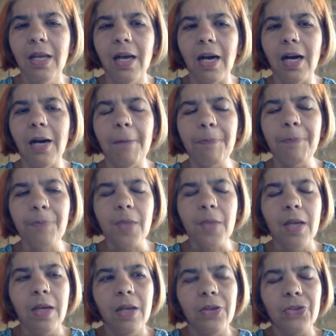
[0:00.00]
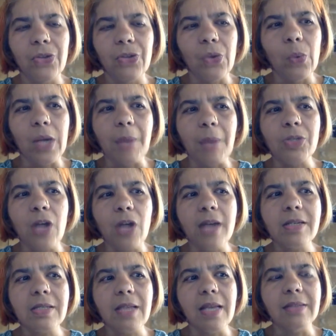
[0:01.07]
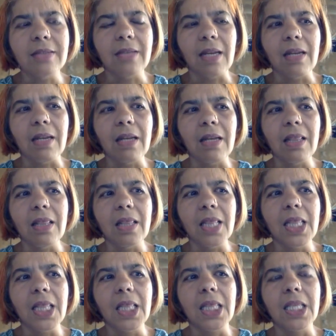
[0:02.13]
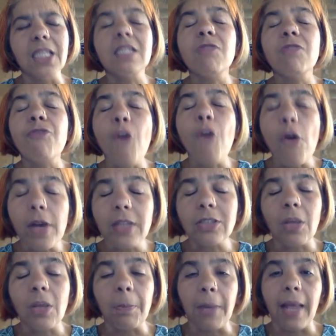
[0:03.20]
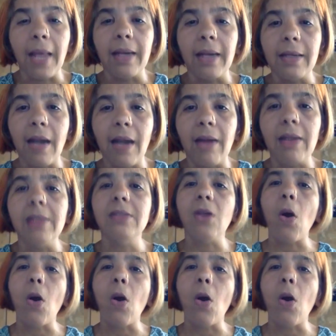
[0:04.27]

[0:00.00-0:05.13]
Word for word: Um, so what I'm trying to say is that this focus on planetarity is